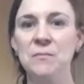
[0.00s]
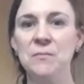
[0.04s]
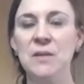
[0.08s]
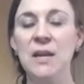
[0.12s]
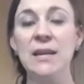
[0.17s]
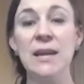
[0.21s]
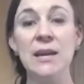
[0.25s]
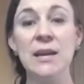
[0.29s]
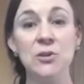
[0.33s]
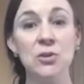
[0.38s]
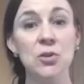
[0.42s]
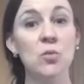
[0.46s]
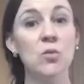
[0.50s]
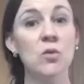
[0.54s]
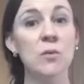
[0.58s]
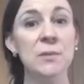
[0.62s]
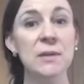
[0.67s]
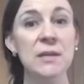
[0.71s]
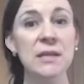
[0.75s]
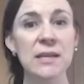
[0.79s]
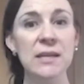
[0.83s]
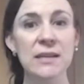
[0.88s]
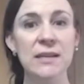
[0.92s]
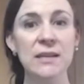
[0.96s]
adult will be
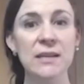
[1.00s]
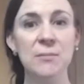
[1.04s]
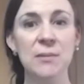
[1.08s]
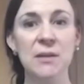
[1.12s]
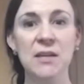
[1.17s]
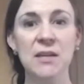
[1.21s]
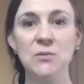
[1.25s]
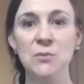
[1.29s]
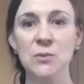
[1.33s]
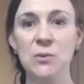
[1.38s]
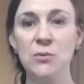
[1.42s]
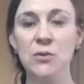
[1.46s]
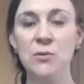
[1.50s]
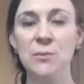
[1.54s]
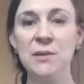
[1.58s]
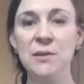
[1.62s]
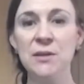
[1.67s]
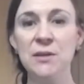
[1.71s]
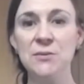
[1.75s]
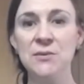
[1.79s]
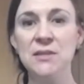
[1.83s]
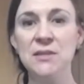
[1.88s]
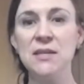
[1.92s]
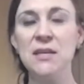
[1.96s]
needed because we will be
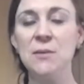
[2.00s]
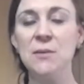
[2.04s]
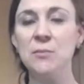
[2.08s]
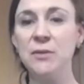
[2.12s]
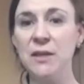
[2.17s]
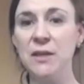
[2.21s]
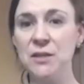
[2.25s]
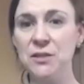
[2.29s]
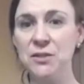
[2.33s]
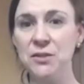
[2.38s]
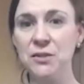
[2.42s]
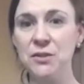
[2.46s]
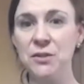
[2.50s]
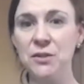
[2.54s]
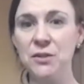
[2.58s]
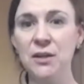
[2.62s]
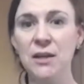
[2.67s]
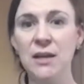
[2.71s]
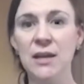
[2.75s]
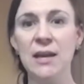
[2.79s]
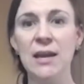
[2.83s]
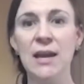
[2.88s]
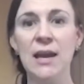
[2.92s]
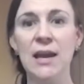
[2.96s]
using a blender,
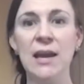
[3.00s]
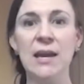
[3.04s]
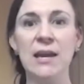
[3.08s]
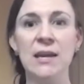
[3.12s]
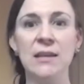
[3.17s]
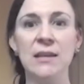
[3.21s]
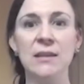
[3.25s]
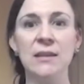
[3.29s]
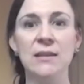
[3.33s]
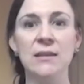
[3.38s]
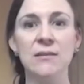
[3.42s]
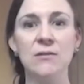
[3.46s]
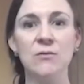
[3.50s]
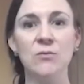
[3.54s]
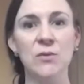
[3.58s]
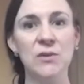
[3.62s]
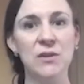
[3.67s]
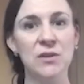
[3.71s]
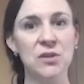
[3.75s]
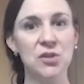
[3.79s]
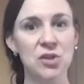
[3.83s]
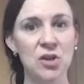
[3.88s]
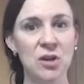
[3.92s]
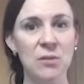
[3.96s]
and with
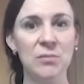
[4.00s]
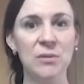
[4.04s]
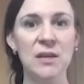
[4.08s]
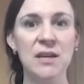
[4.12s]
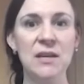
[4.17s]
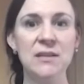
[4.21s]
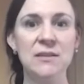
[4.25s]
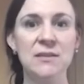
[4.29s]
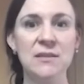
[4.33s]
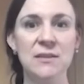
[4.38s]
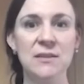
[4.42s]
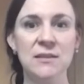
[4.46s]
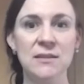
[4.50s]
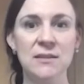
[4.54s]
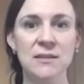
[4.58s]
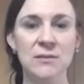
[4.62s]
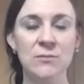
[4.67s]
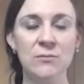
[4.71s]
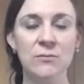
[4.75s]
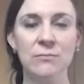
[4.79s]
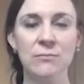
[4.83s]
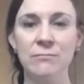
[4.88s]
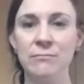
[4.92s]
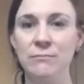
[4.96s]
the sharp blades,
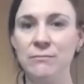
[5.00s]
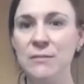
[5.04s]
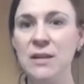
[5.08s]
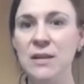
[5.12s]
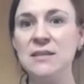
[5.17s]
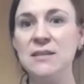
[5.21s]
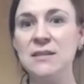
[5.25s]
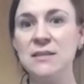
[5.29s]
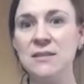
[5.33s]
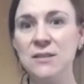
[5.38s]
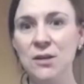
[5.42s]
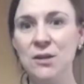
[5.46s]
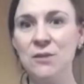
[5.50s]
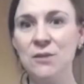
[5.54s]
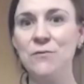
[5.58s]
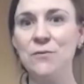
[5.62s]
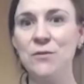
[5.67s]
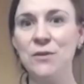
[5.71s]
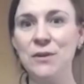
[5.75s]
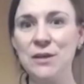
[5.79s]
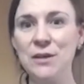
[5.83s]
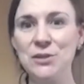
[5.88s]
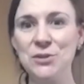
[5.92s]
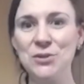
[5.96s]
it's necessary for
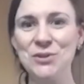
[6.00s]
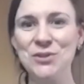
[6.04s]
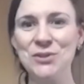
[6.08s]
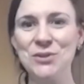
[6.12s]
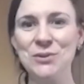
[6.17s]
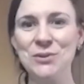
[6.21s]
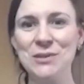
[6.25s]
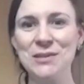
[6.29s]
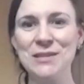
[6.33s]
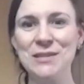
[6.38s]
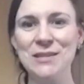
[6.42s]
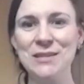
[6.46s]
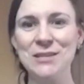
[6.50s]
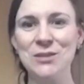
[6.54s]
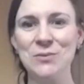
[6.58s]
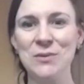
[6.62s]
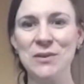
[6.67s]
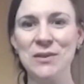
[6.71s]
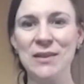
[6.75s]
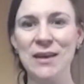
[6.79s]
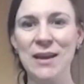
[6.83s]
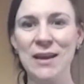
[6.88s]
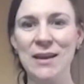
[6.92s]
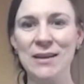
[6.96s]
an adult to assist
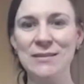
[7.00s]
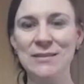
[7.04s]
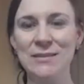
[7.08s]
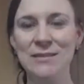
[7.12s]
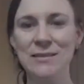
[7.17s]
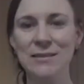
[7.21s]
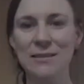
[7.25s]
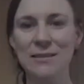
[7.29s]
with that.